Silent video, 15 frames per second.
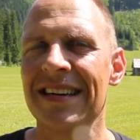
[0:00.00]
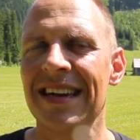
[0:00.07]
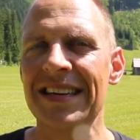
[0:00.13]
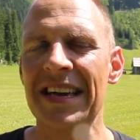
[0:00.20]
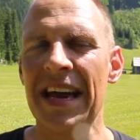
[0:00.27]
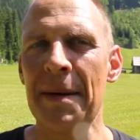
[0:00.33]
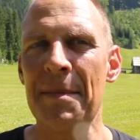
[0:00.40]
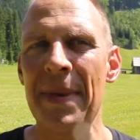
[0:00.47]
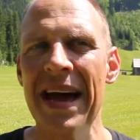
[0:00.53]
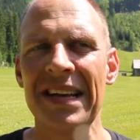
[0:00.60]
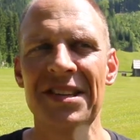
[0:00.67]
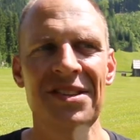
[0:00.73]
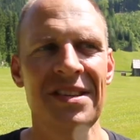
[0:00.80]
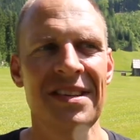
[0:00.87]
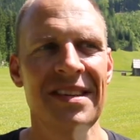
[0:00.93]
Can you
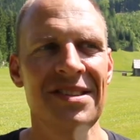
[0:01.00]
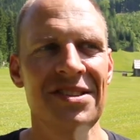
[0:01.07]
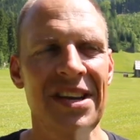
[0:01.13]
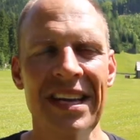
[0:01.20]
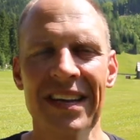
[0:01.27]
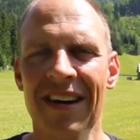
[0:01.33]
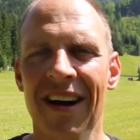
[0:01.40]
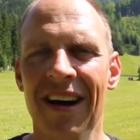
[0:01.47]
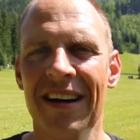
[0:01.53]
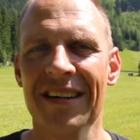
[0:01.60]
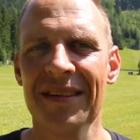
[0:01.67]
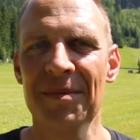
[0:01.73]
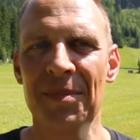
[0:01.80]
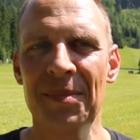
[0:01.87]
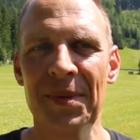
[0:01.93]
imagine Gen Con
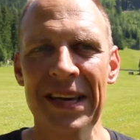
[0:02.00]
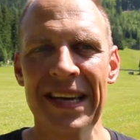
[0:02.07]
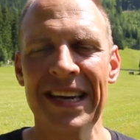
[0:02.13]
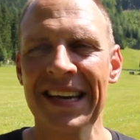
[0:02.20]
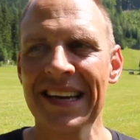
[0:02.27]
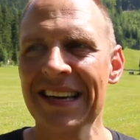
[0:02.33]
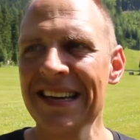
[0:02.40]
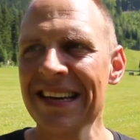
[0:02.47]
being